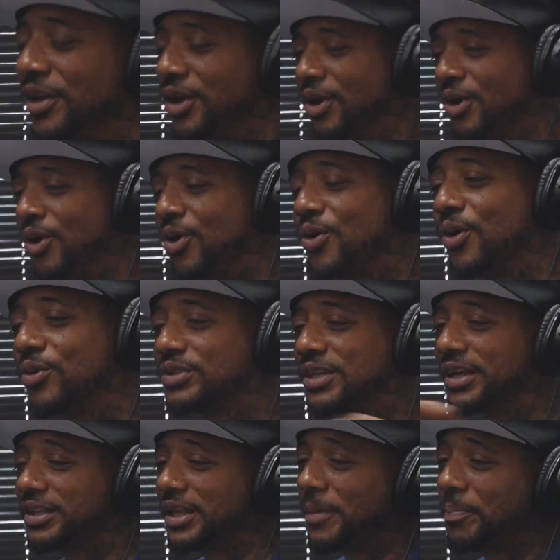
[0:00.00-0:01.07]
Who gonna
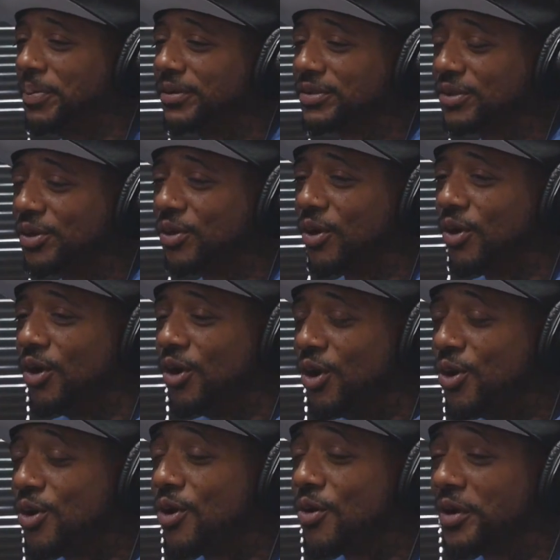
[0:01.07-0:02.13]
take that pistol?
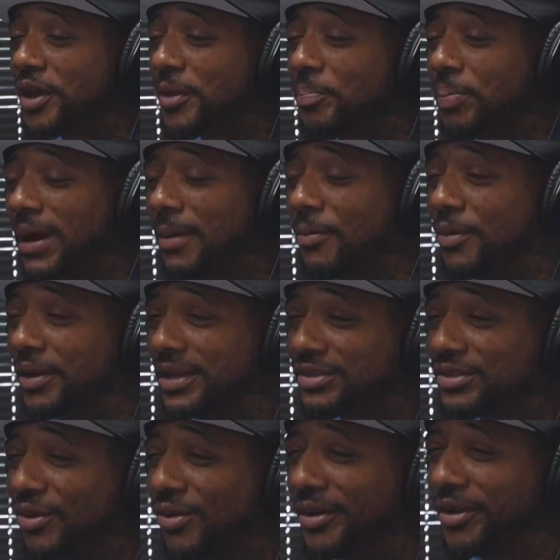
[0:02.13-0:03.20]
Who gonna get popped when they
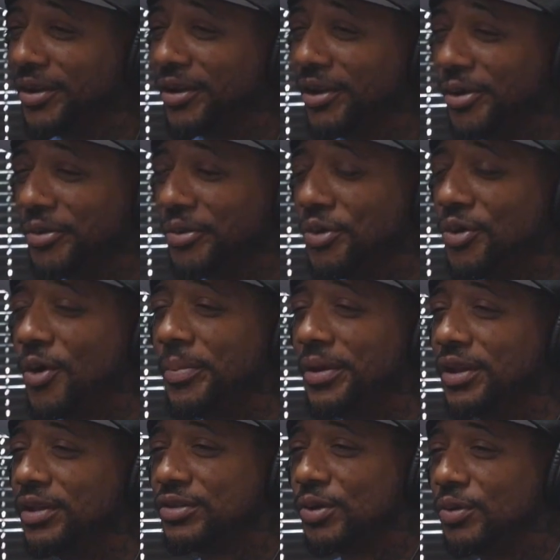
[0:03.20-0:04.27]
start unloading? Who gonna be
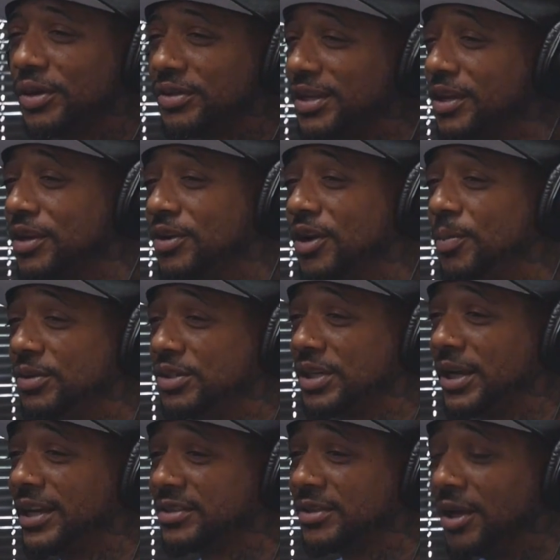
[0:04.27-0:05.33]
the two that take a couple
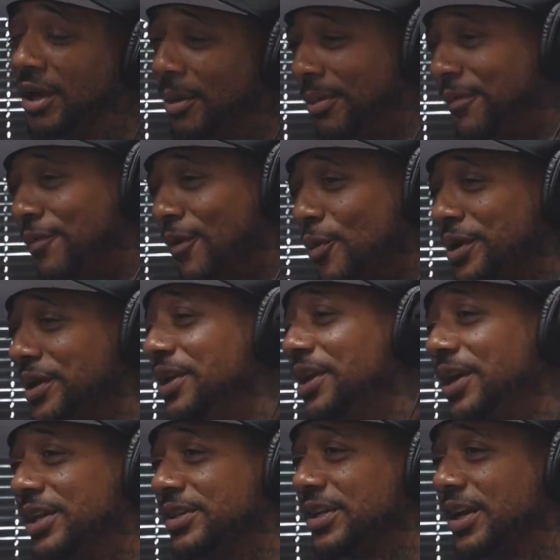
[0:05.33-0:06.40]
shots before we can
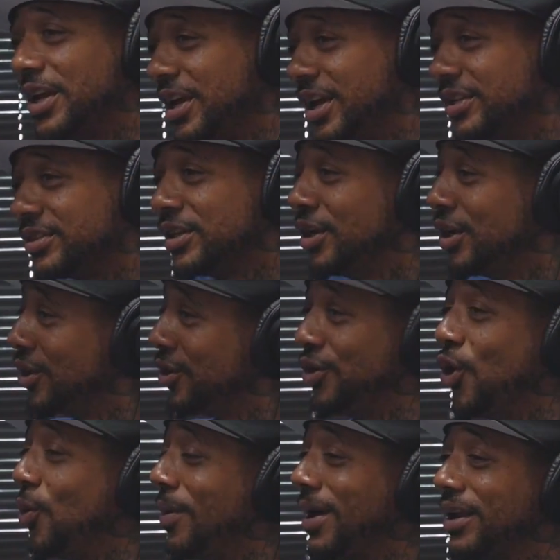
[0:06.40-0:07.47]
get his hands?
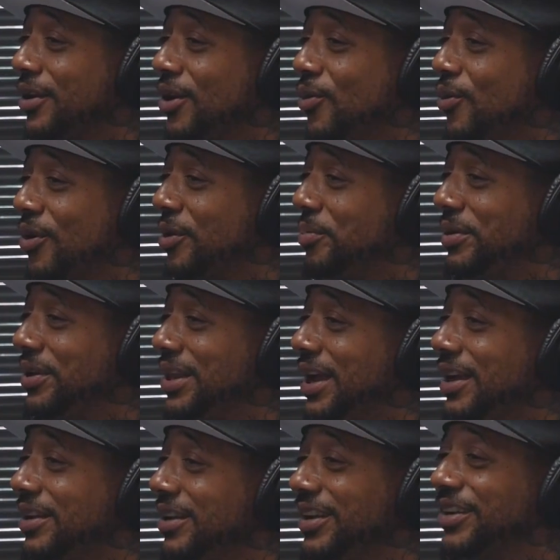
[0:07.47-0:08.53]
Nobody don't want to be
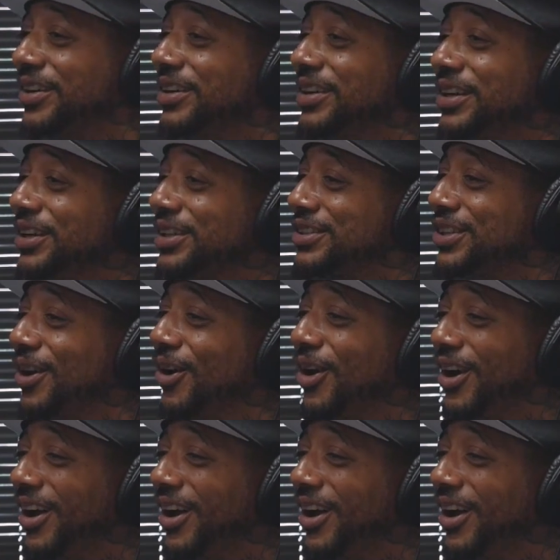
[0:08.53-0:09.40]
that nigga. So